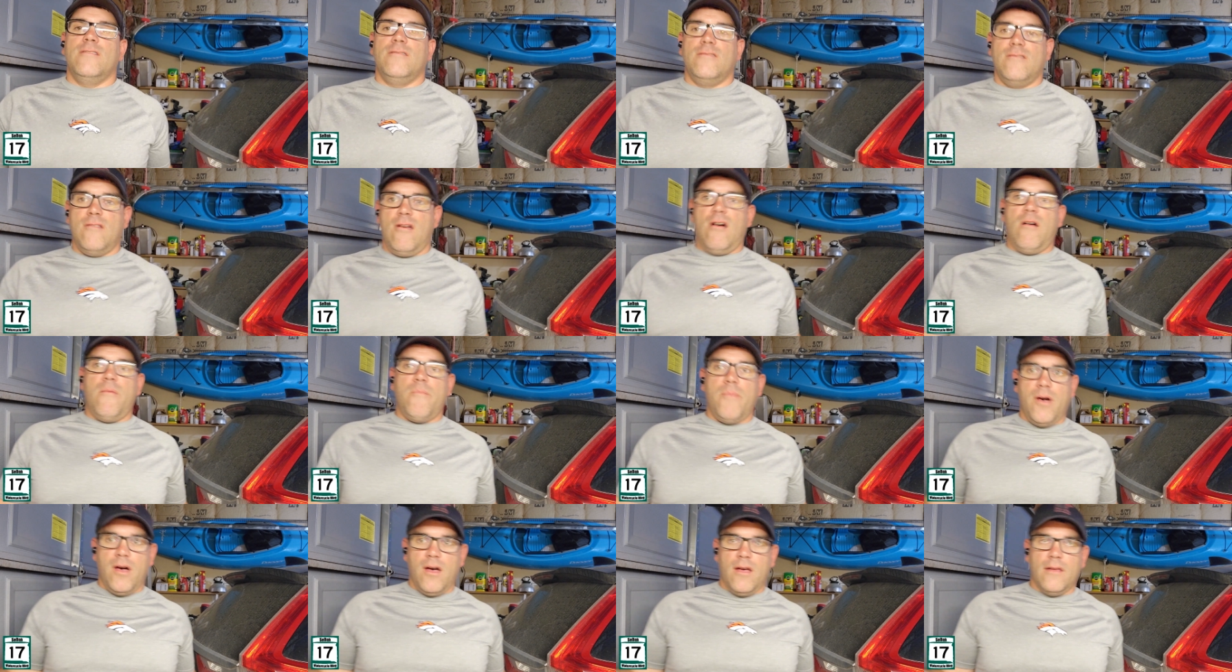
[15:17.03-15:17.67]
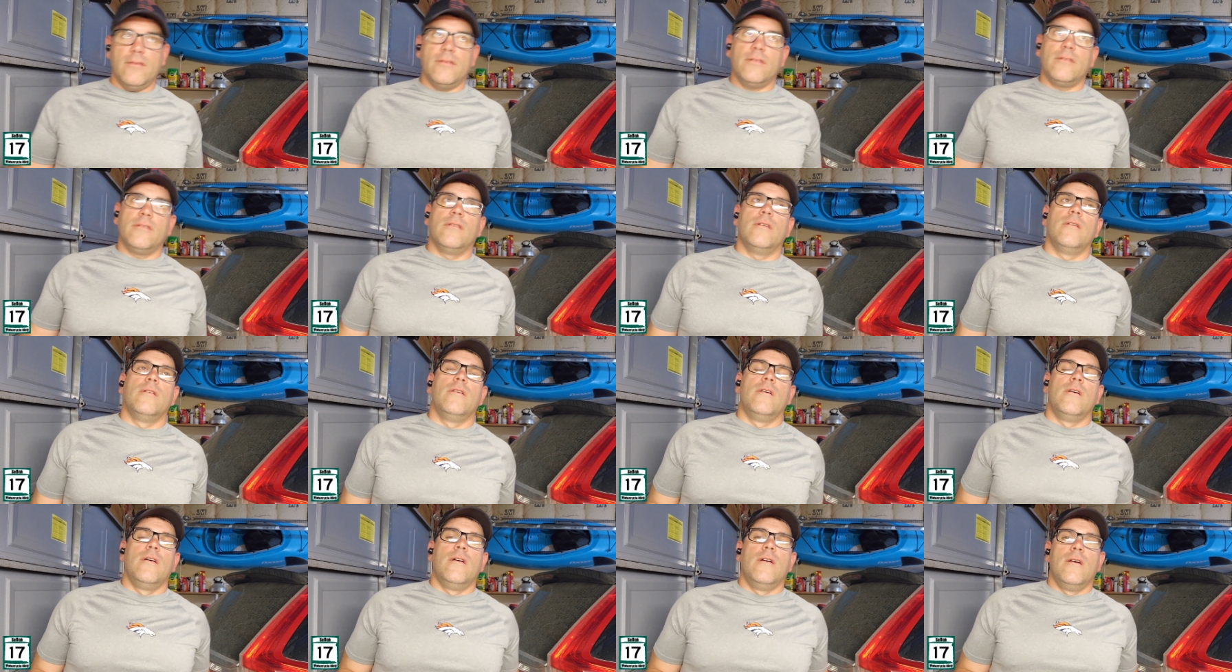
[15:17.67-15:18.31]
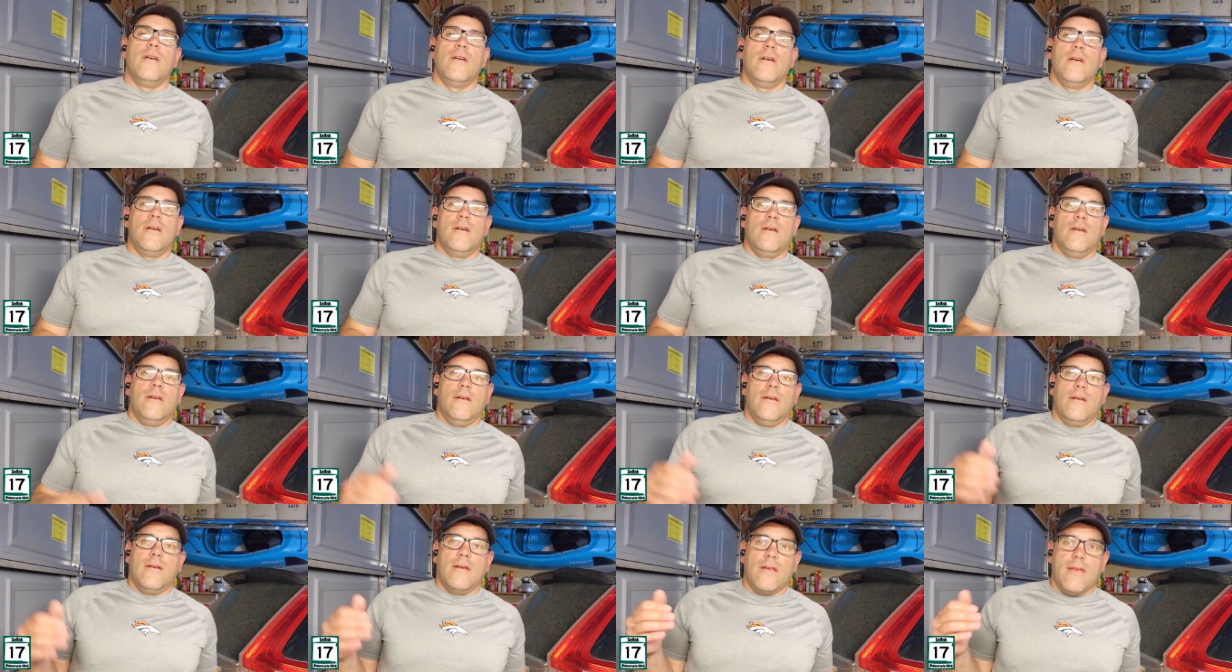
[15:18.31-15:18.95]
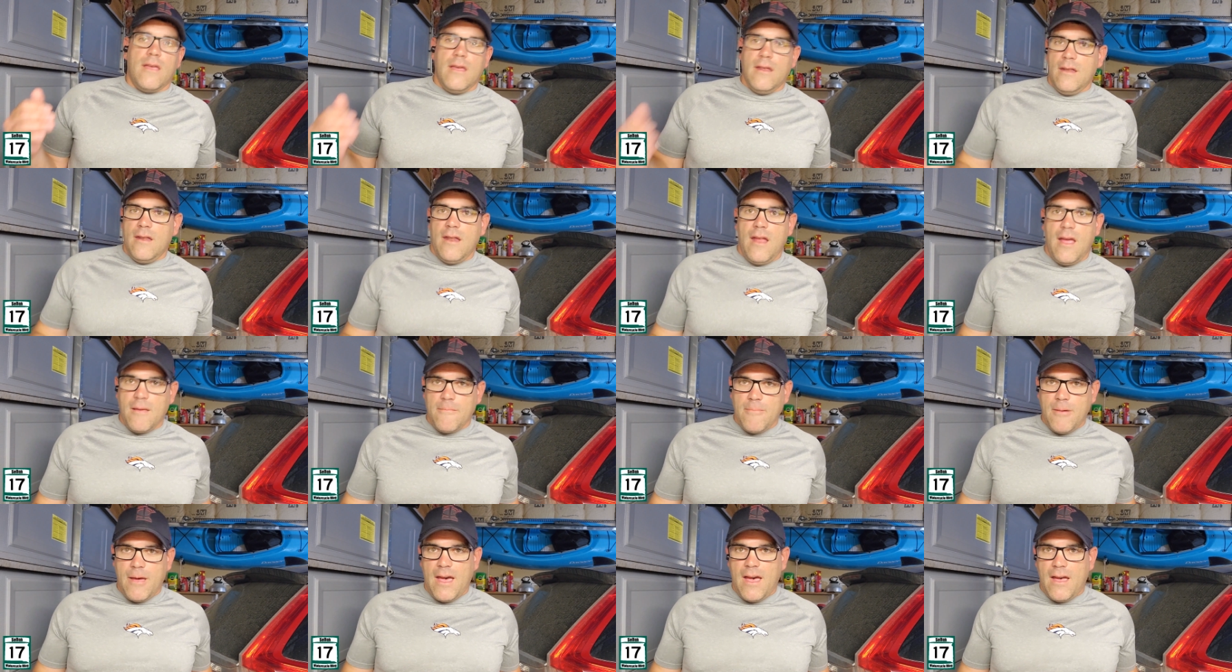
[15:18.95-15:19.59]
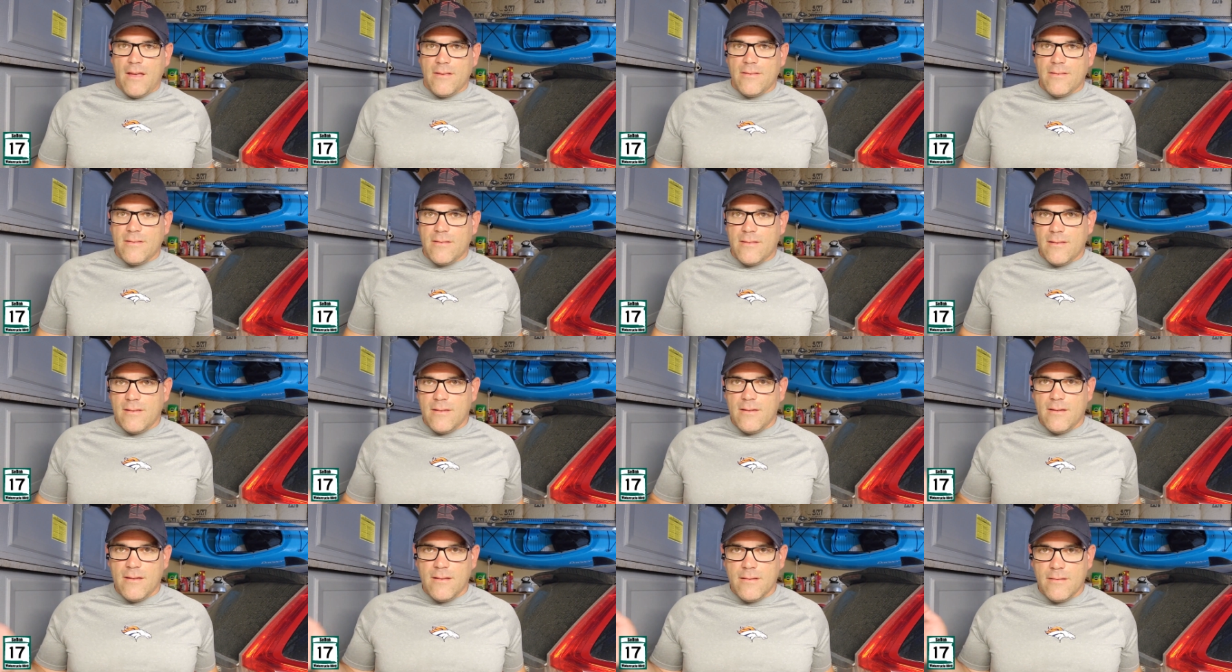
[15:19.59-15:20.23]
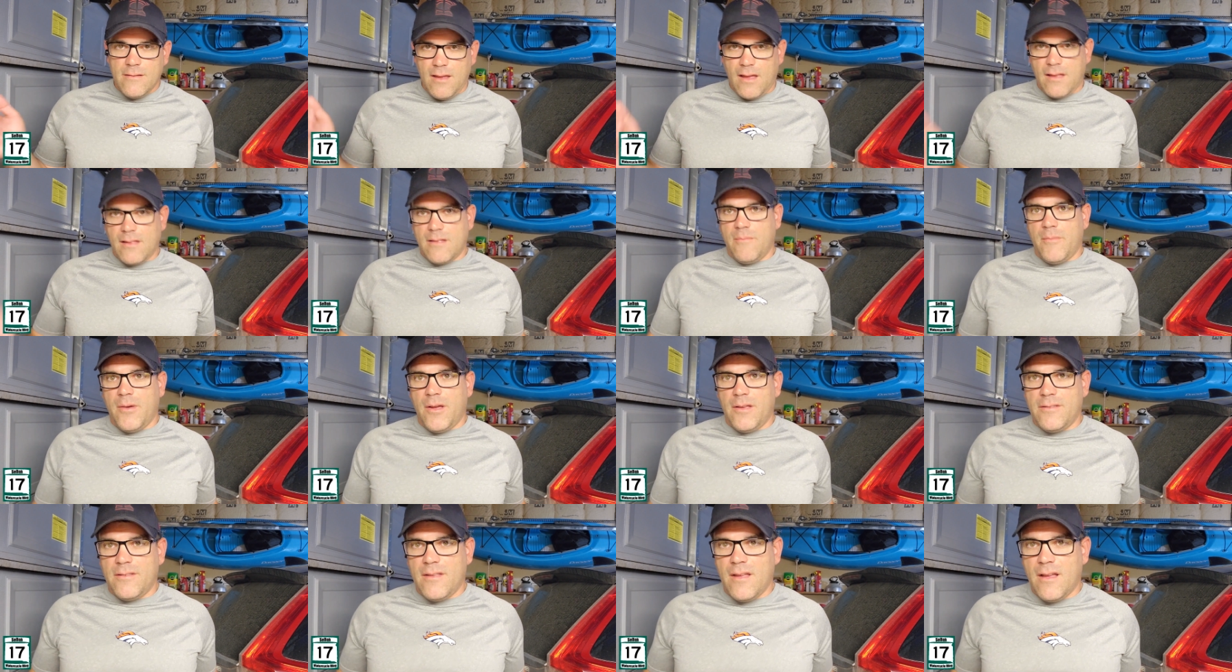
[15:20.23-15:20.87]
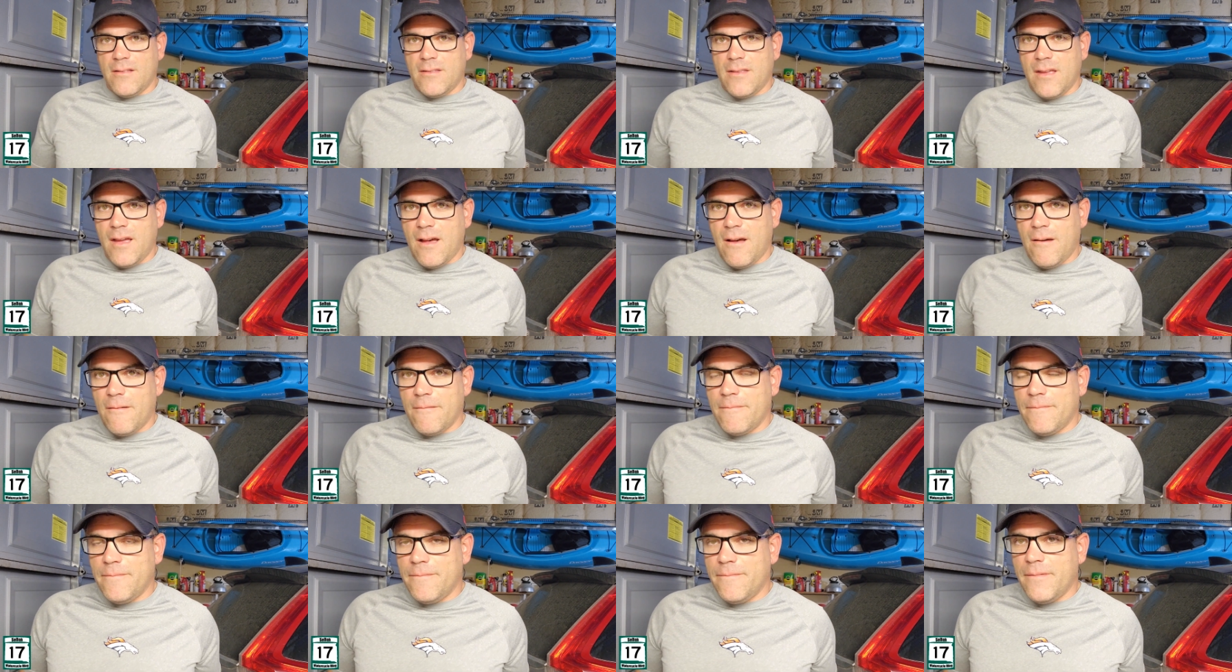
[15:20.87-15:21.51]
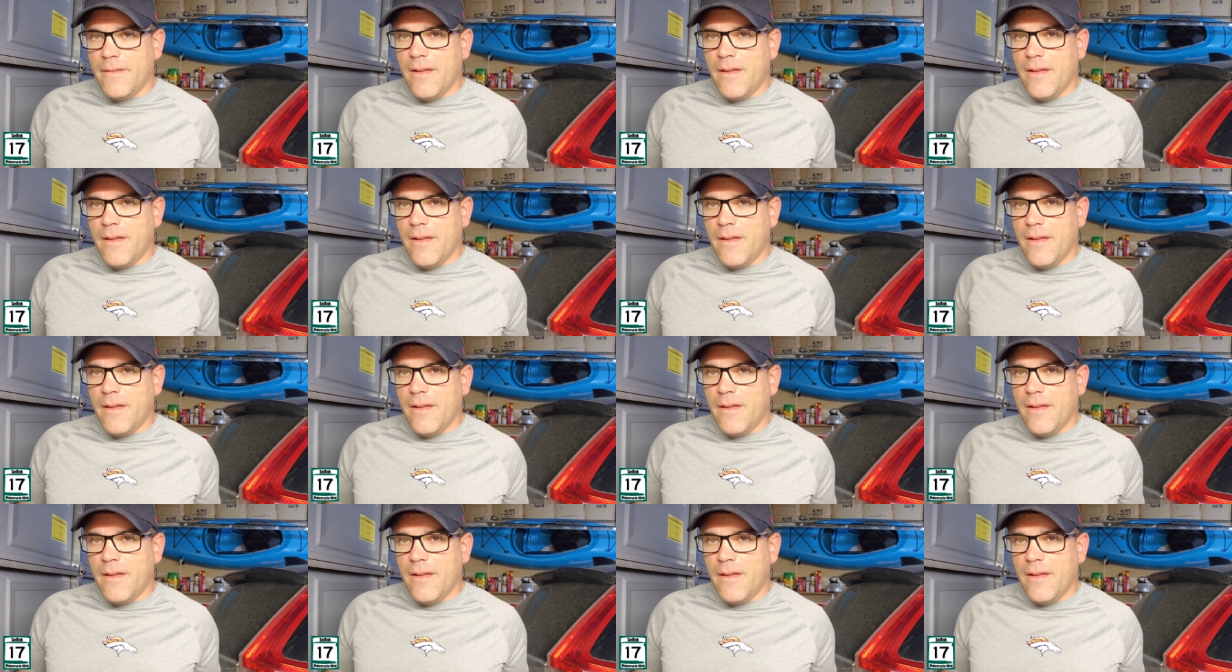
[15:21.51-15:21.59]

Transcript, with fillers: Da bus get a dang pass, take the bus downtown.